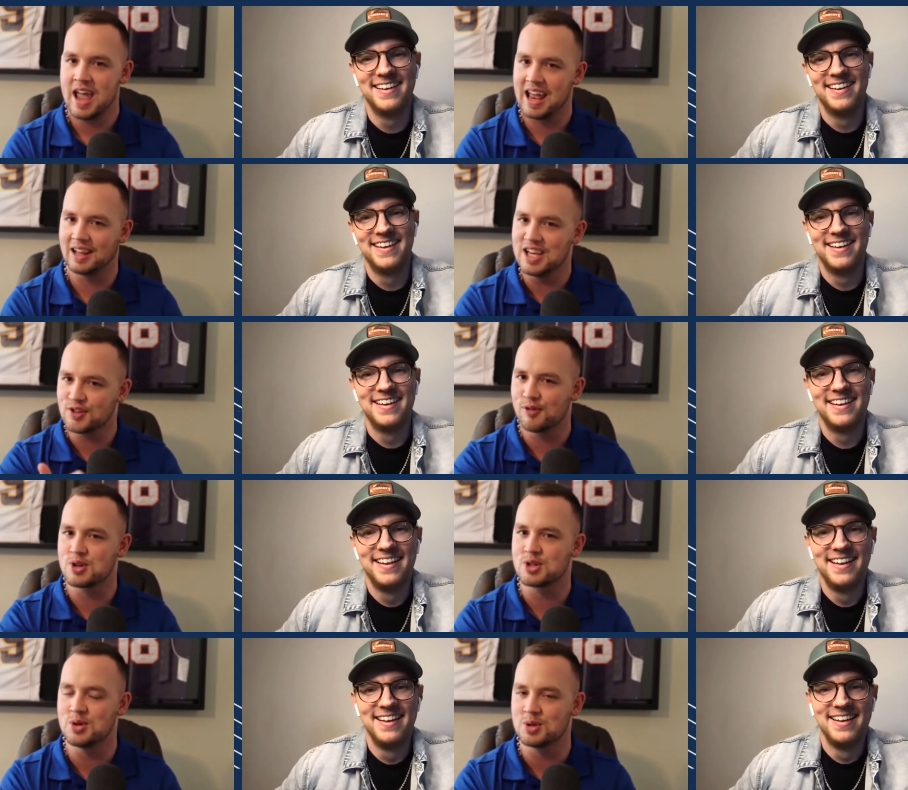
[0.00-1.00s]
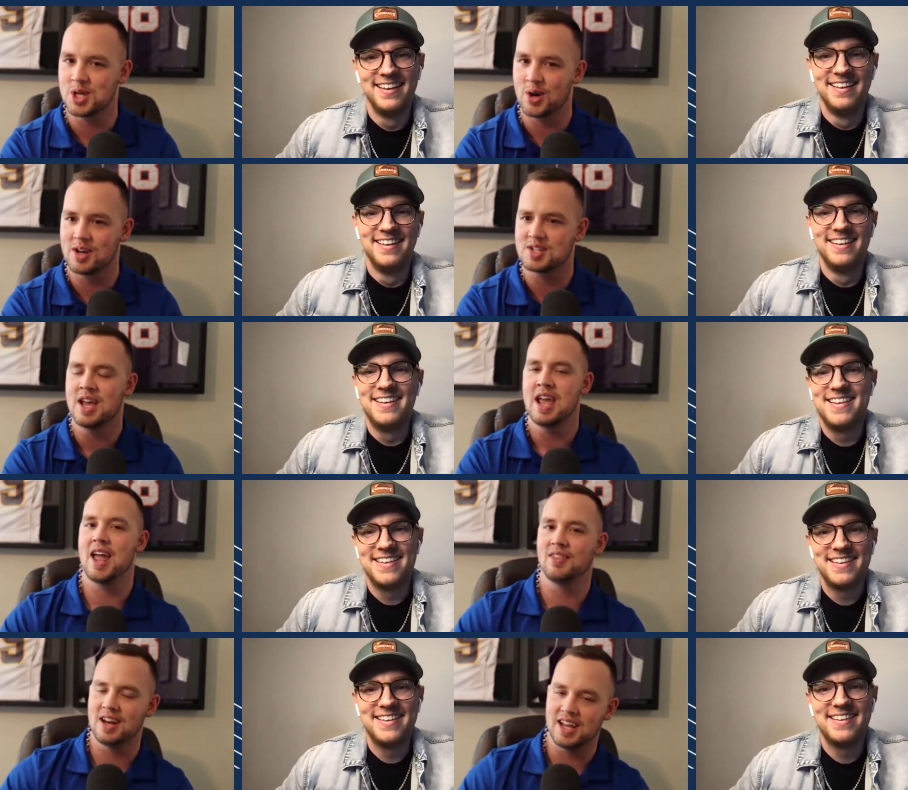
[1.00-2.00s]
Speaker 1: at least for two series,
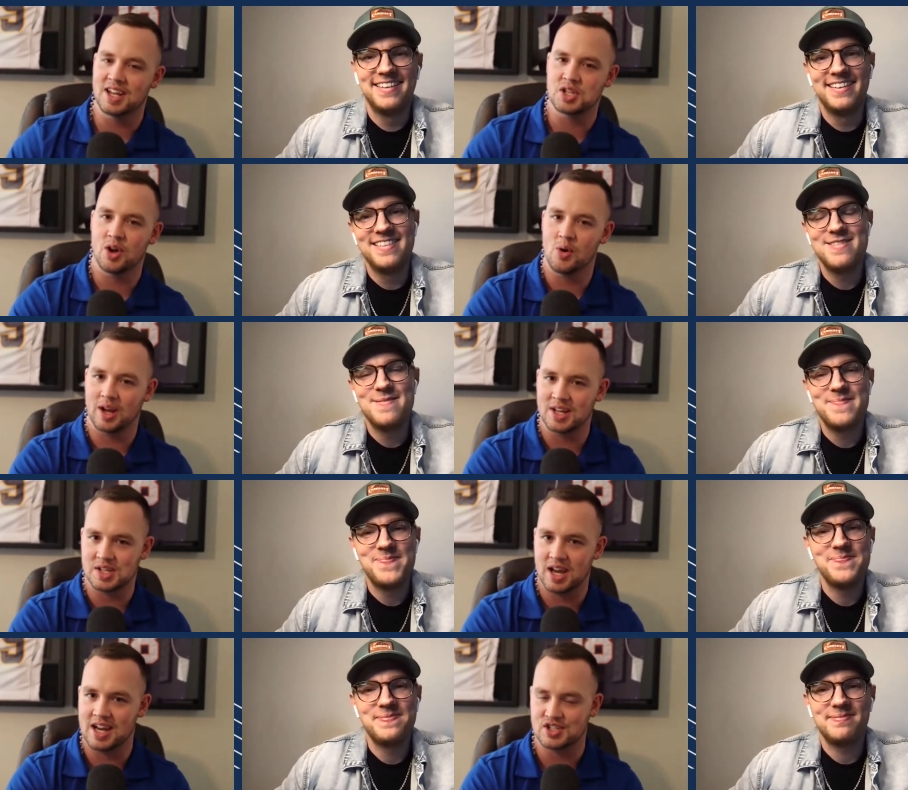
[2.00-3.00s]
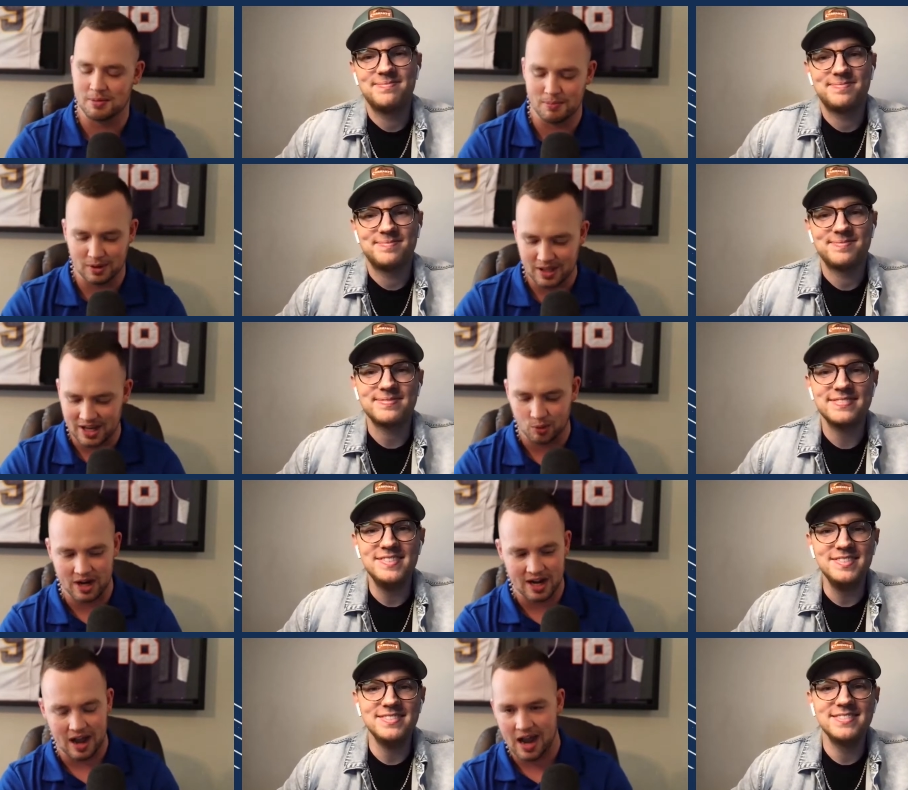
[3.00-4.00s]
and then he gets to go against guys like Malik
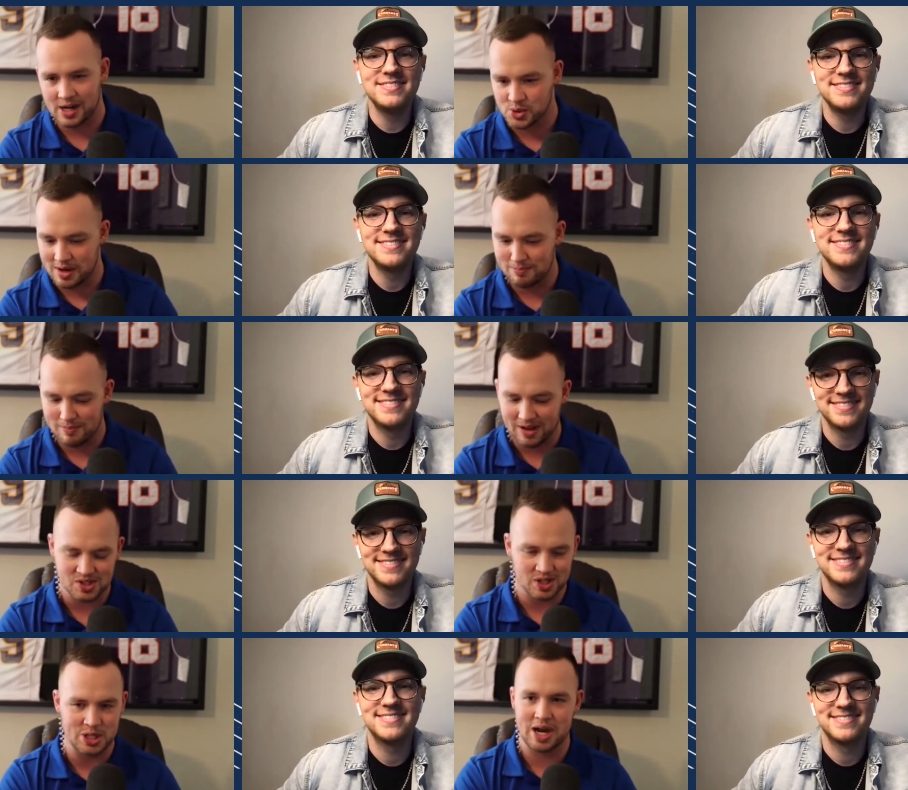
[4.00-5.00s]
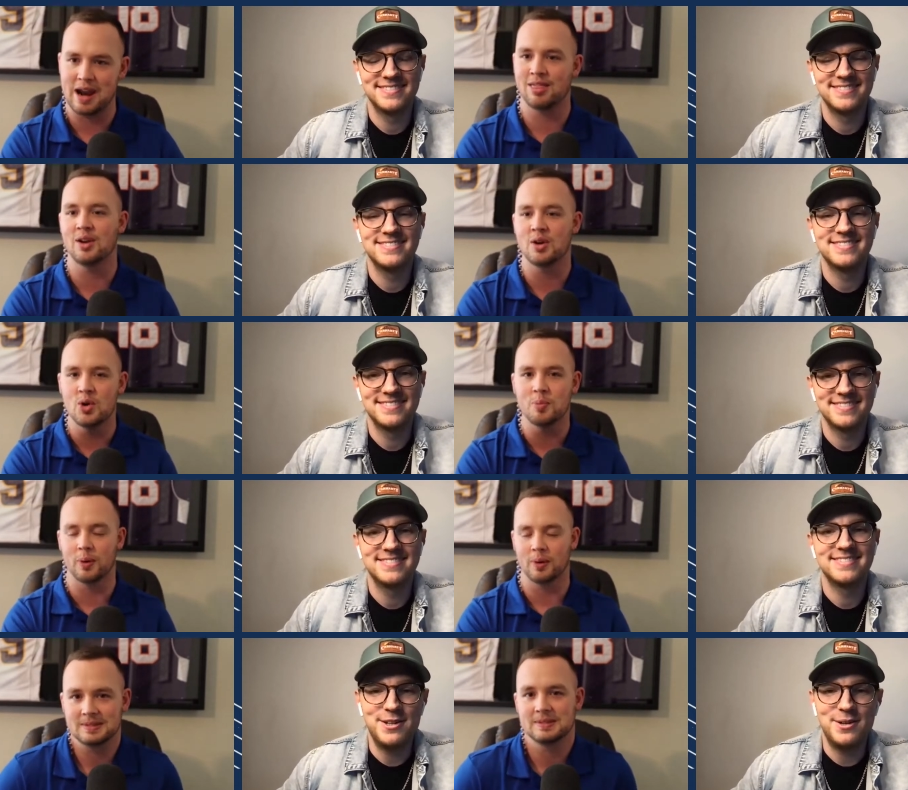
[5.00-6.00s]
Reed, Andre Mintze, and Jonathan
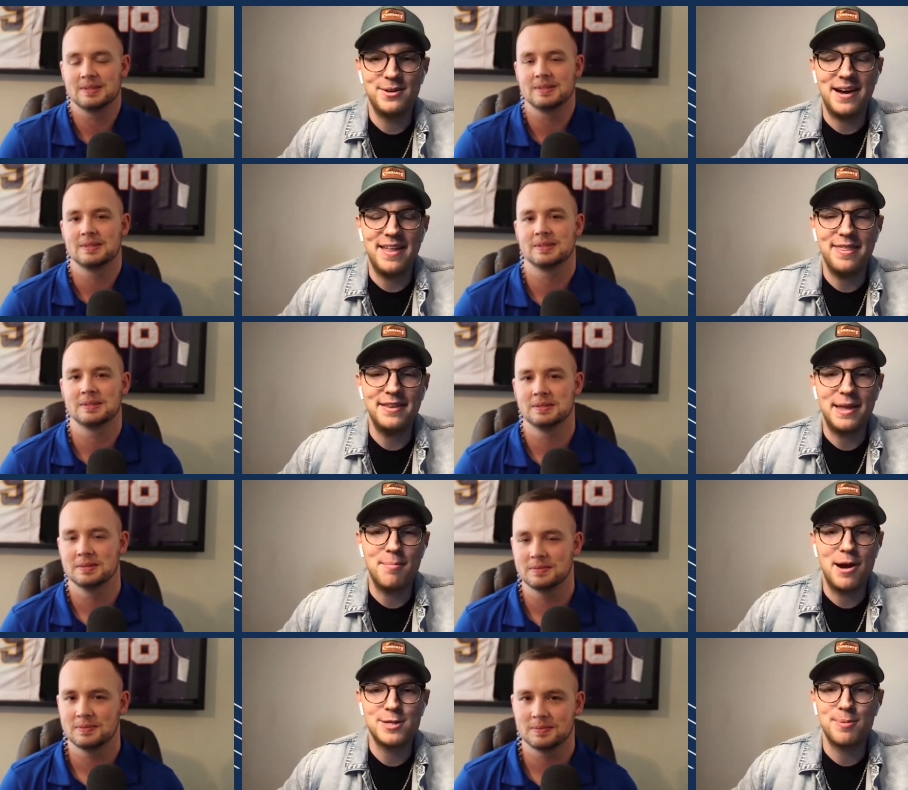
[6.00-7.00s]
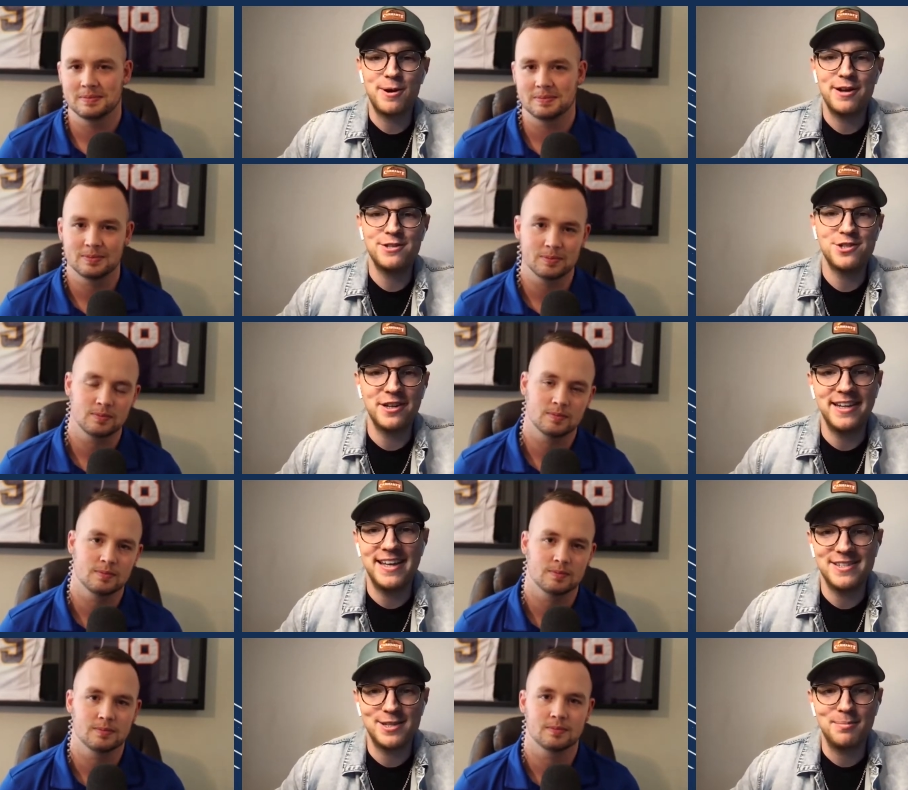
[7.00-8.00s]
Cooper?
Speaker 2: You know, I think that Bryce Perkins
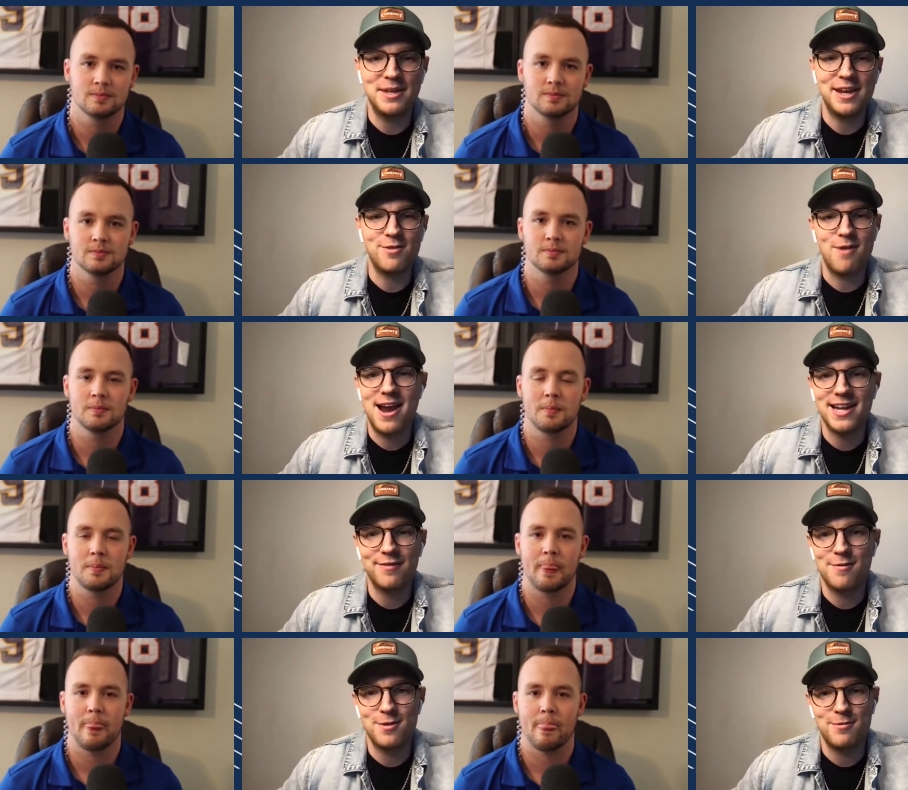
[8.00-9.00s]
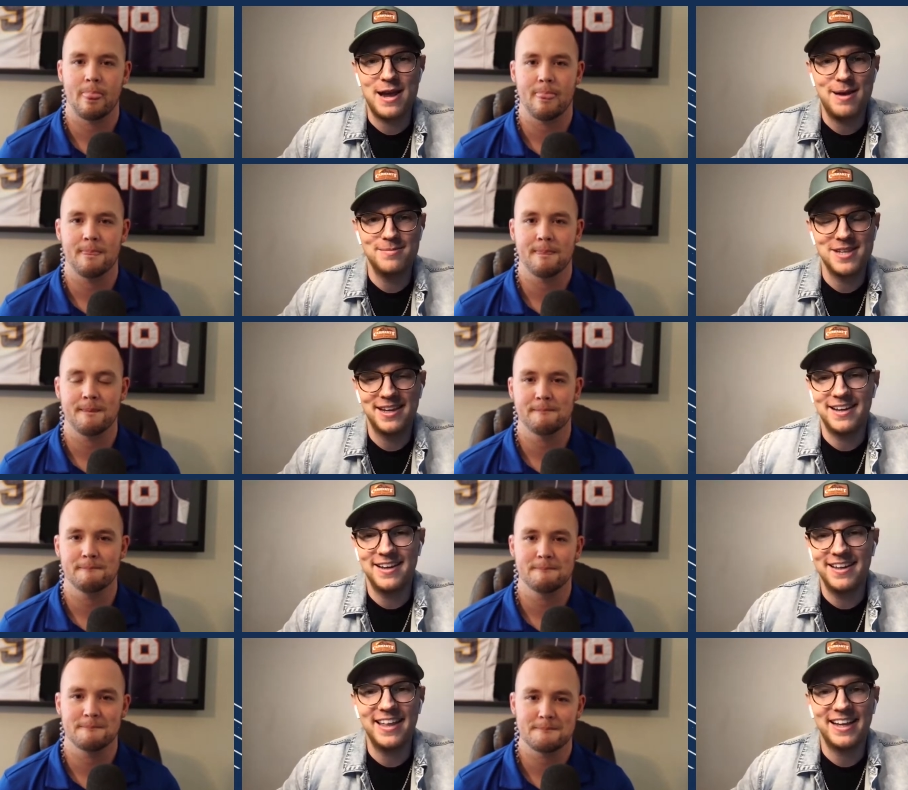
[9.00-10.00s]
should get something in writing from the Rams,
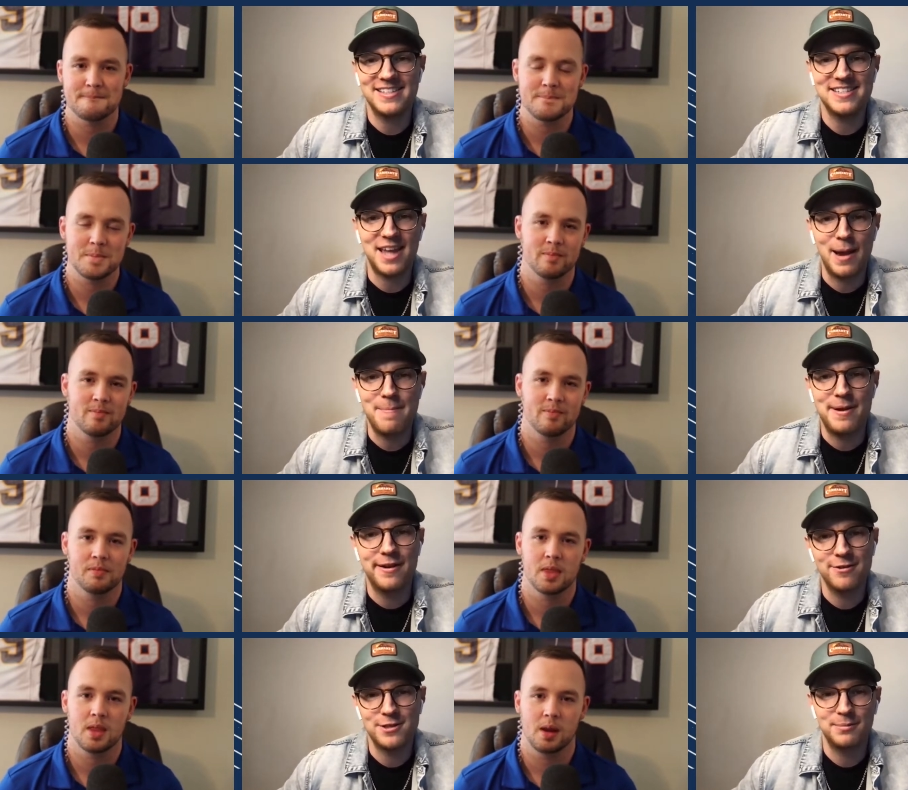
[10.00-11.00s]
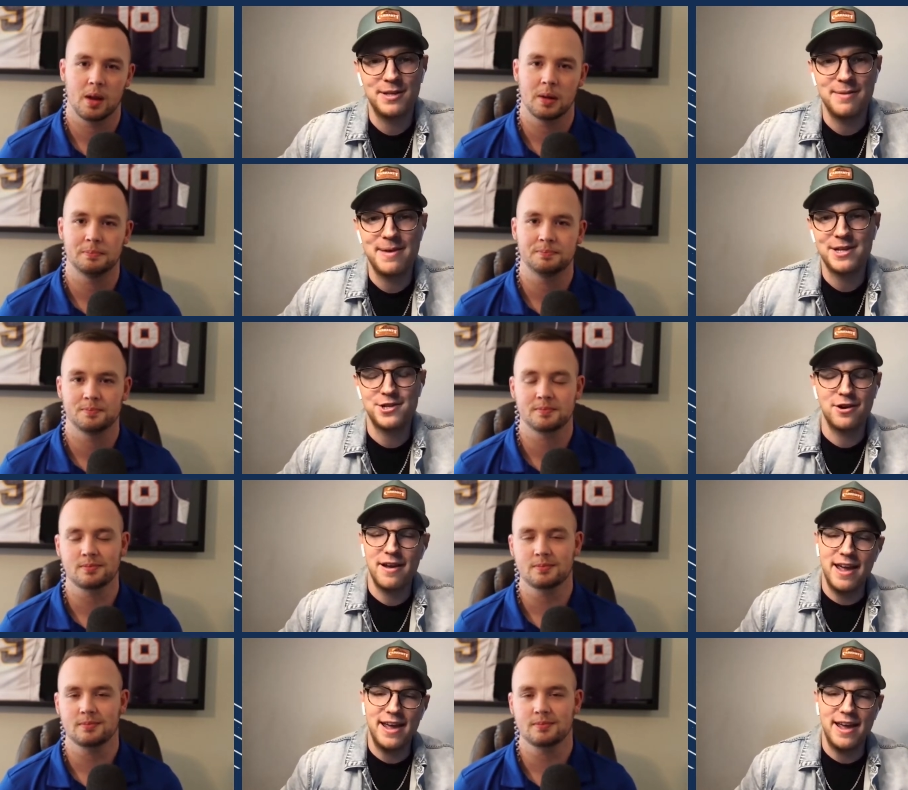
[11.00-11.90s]
like a like a stipend or something, to make sure,